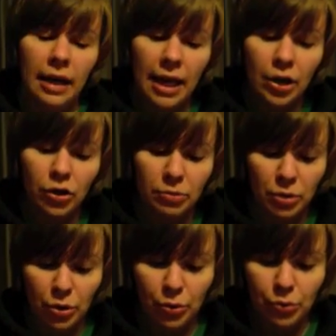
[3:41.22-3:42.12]
Henry
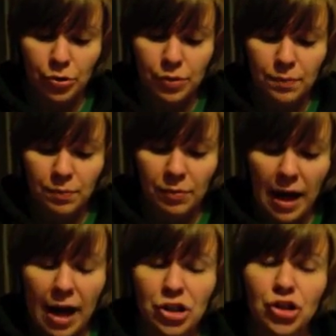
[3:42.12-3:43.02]
Muse
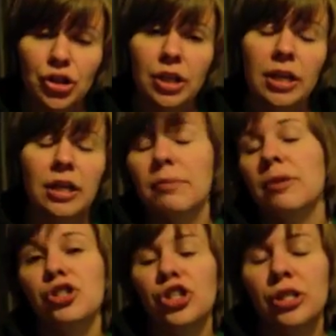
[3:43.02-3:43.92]
actually
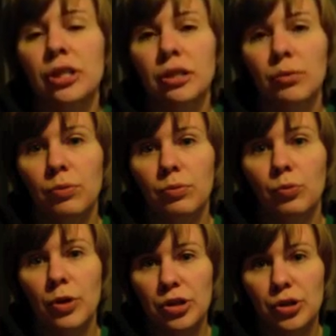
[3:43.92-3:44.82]
commissioned
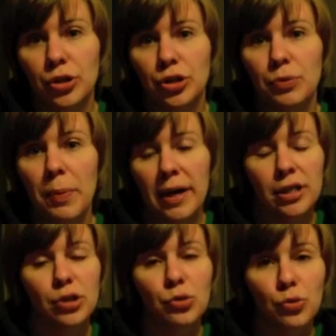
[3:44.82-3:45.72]
Whistler to
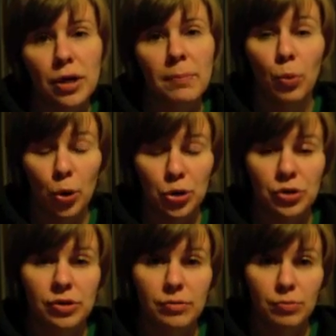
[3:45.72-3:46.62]
paint 3
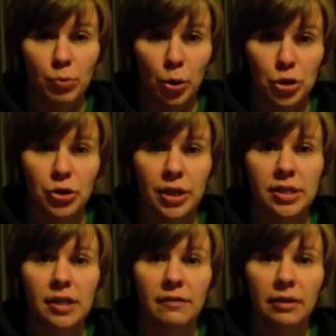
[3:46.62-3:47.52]

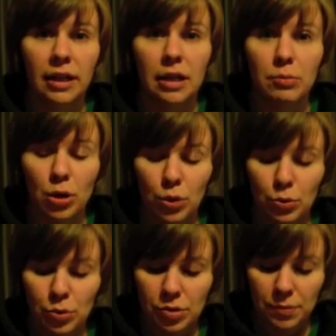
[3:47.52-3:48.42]
portraits of Lady
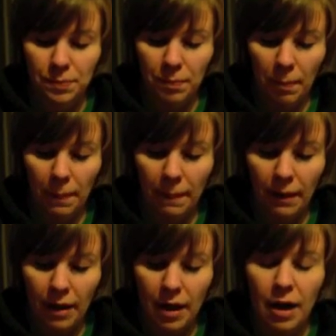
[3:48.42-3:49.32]
Muse,
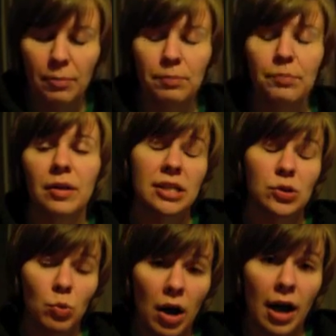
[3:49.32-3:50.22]

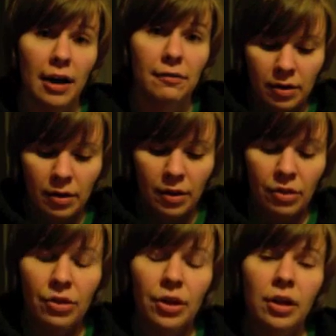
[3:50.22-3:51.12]
his wife.
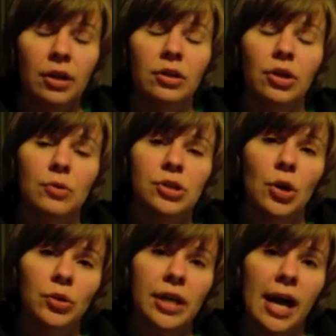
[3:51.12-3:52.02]
There was
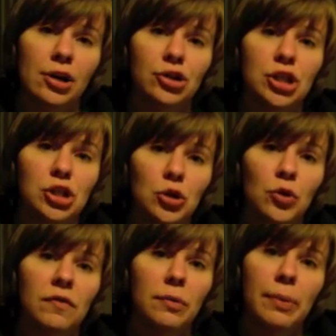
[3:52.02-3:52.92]
only actually
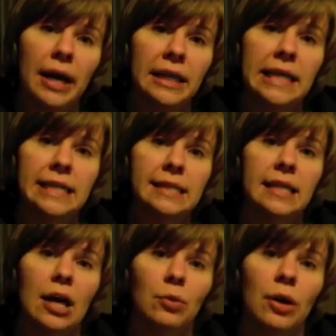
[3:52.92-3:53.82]
2 of the paintings
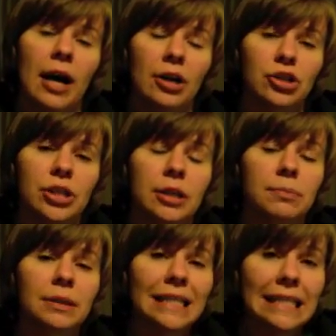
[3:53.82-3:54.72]
that were actually
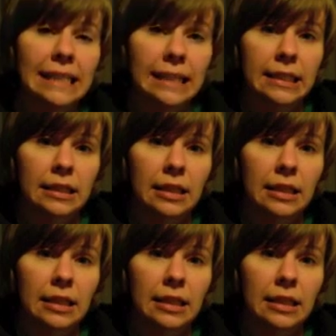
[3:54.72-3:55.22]
completed.